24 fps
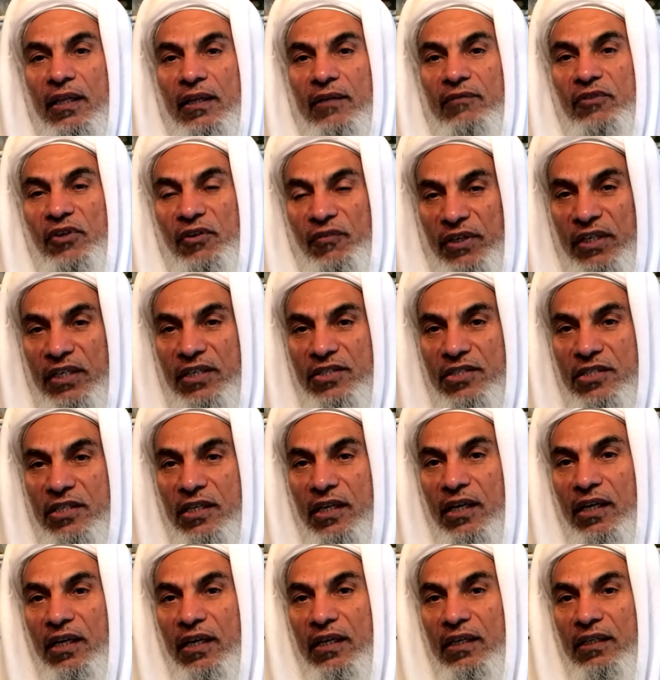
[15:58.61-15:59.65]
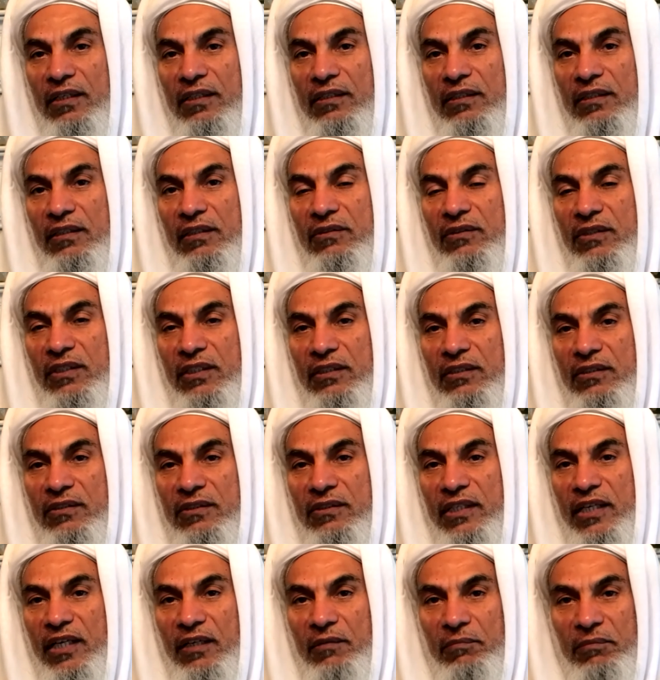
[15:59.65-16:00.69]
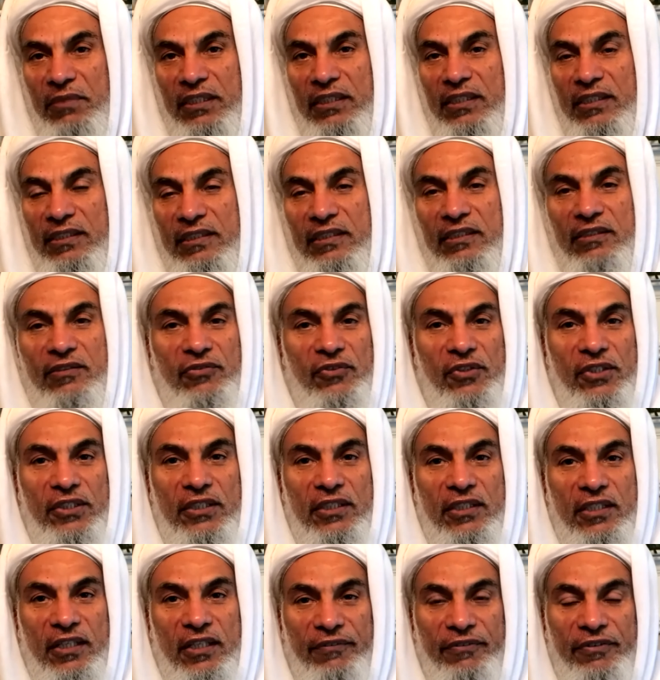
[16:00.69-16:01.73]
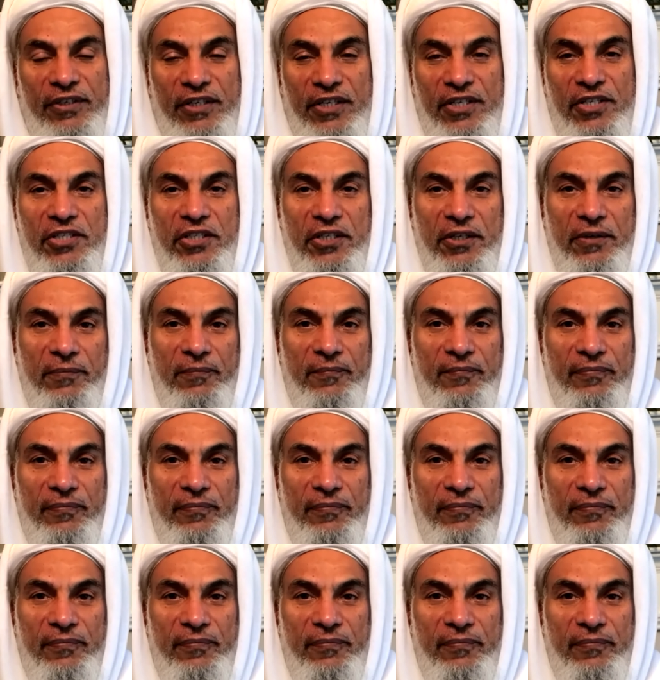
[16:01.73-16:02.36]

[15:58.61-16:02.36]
We will, inshallah, look into that, but this is for the definition.